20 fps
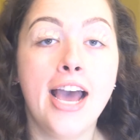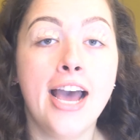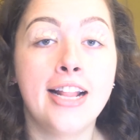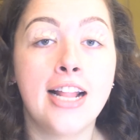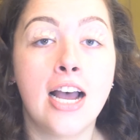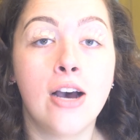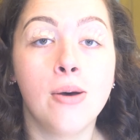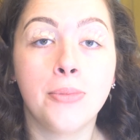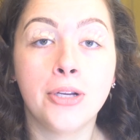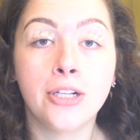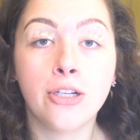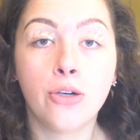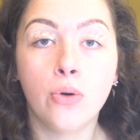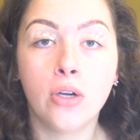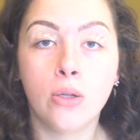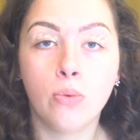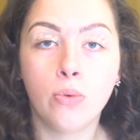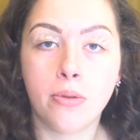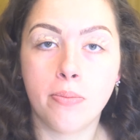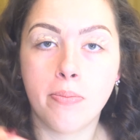And now I'm going to go
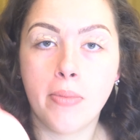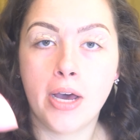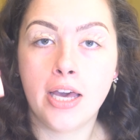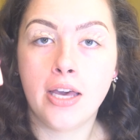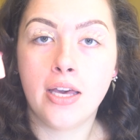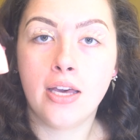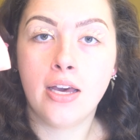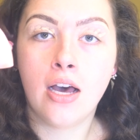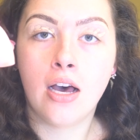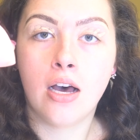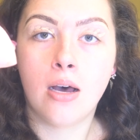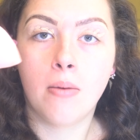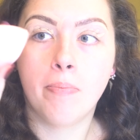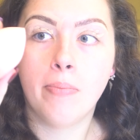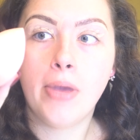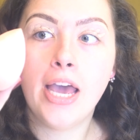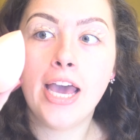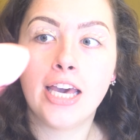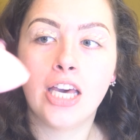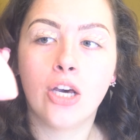in with my
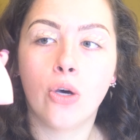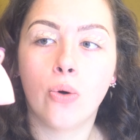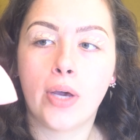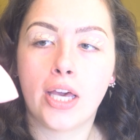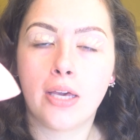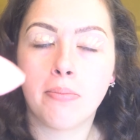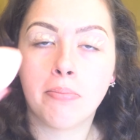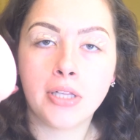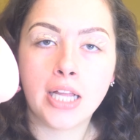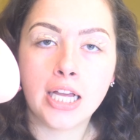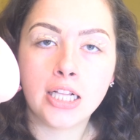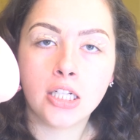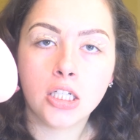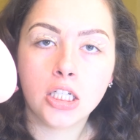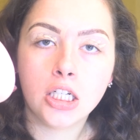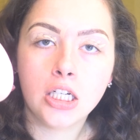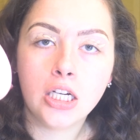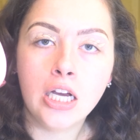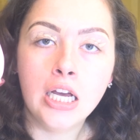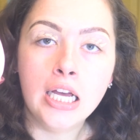AOA
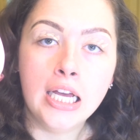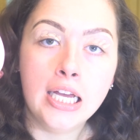blender.